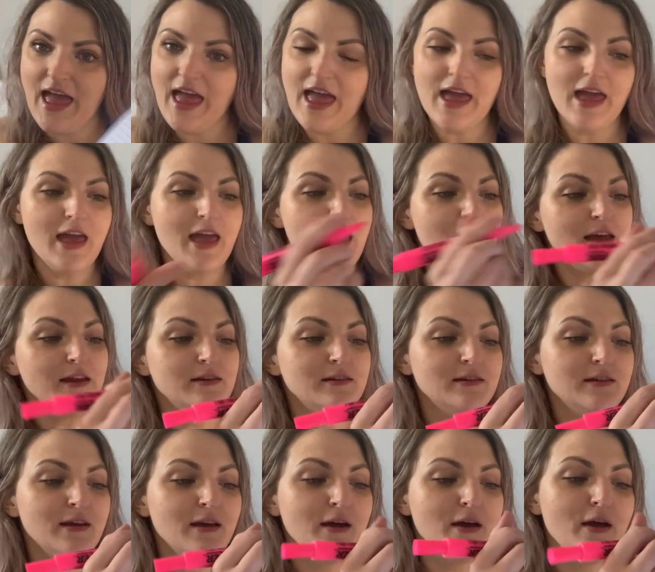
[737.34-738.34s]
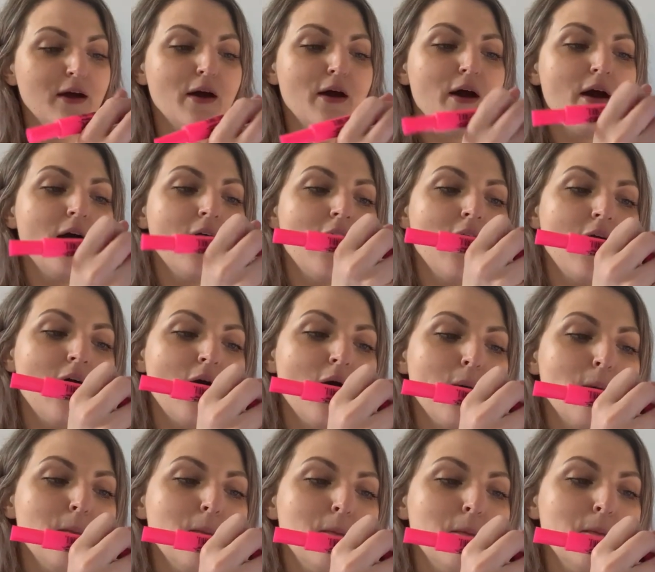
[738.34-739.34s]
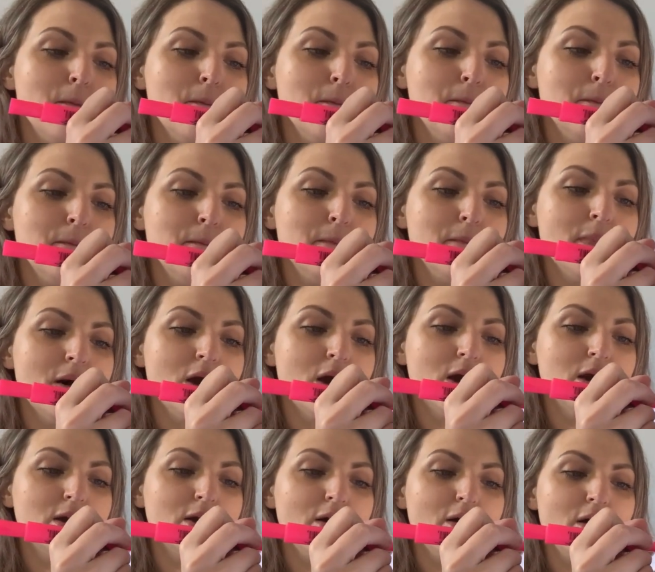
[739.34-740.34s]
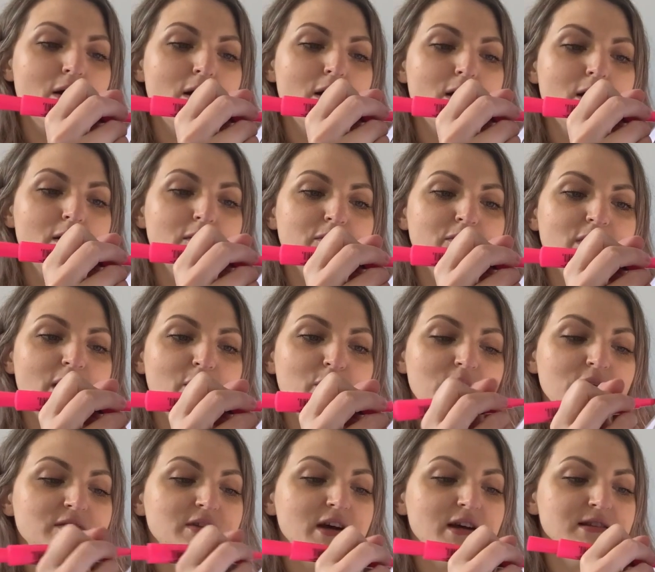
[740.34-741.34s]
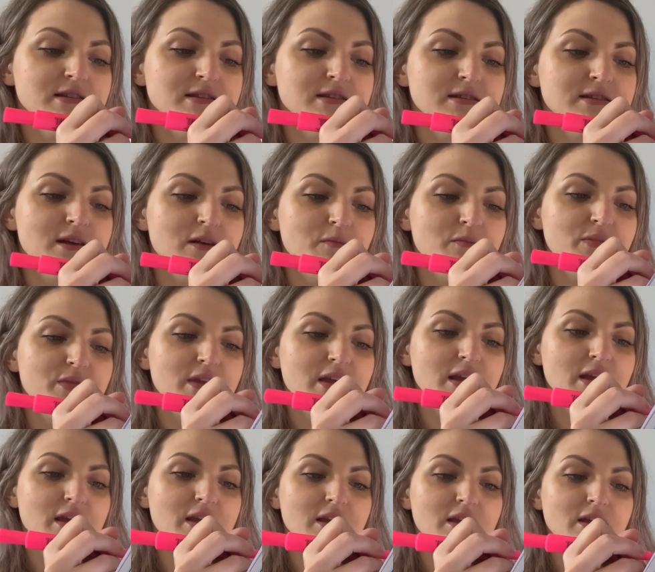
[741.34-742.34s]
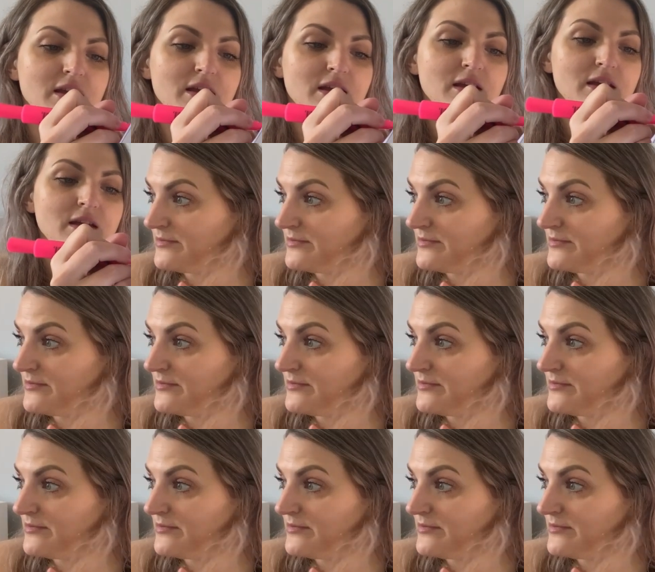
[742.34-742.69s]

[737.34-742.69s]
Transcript: and mark off that we've done something.